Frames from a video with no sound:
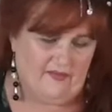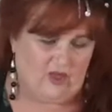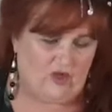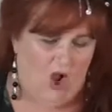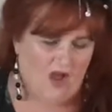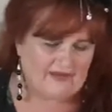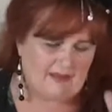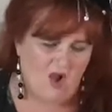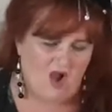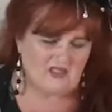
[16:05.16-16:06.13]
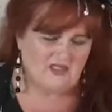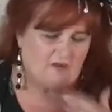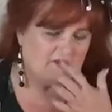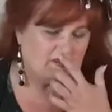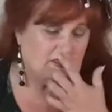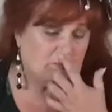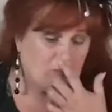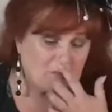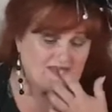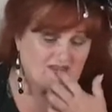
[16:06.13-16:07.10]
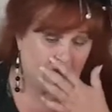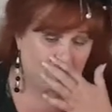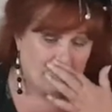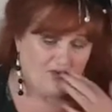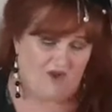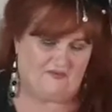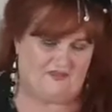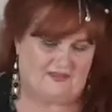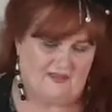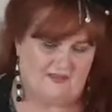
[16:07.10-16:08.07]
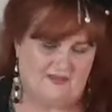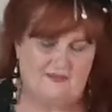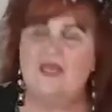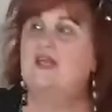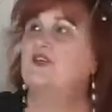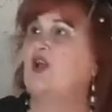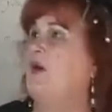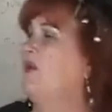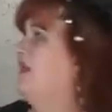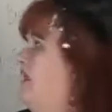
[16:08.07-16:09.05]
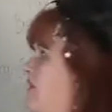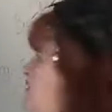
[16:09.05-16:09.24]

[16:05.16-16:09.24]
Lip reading: the God and Master of the spirits of the prophets. So I want to give